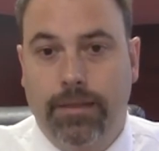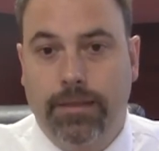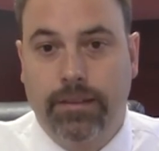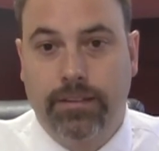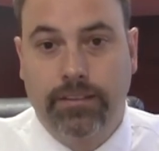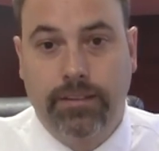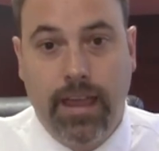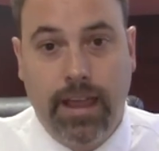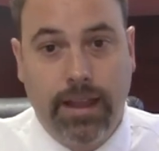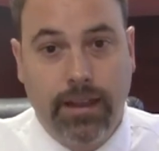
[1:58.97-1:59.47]
The
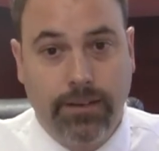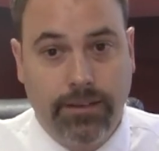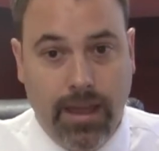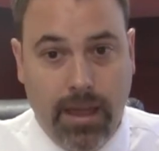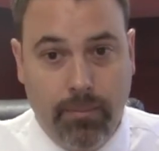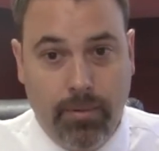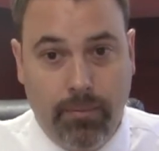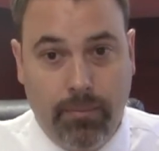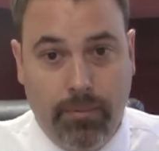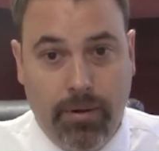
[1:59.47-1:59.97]
second
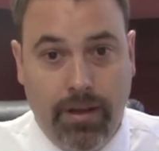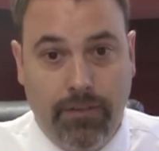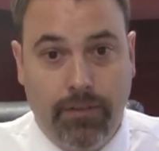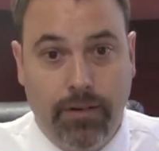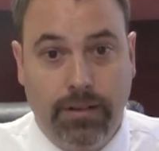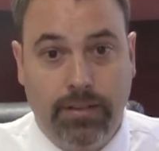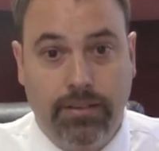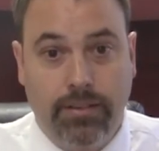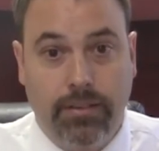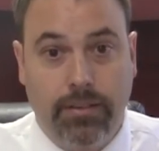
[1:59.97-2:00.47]
type of
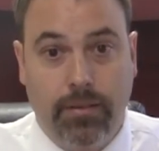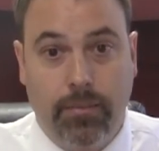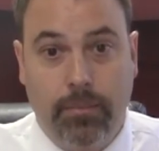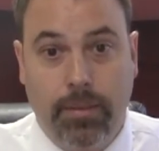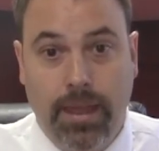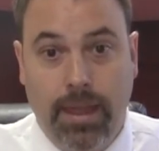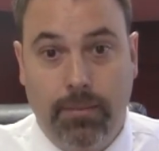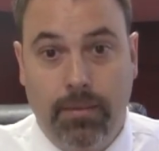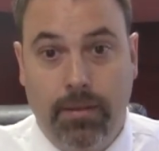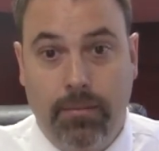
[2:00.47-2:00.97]
preference is a
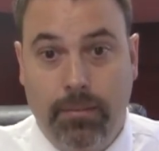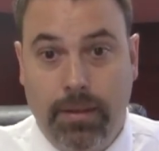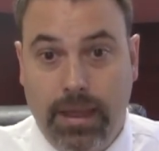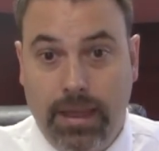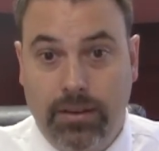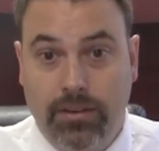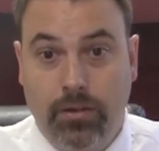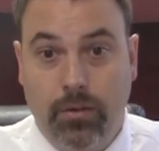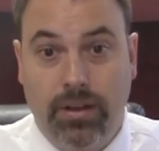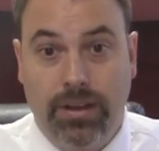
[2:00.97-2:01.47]
payment
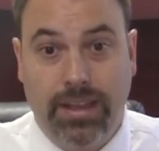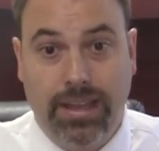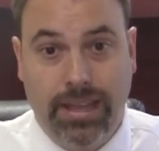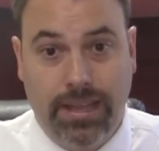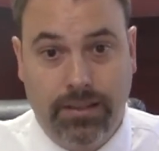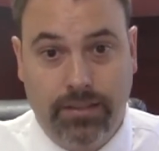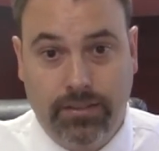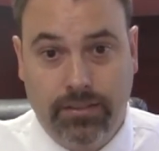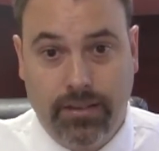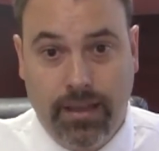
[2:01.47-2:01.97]
made to an
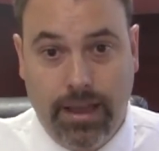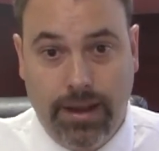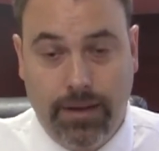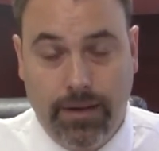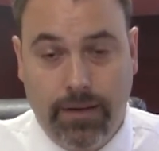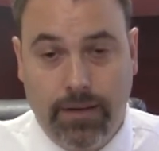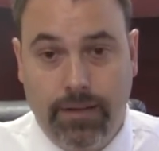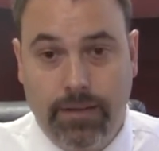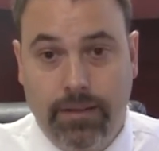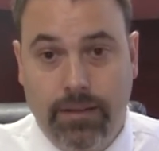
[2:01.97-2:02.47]

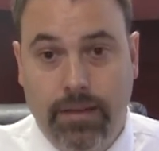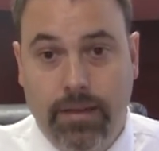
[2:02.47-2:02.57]
insider.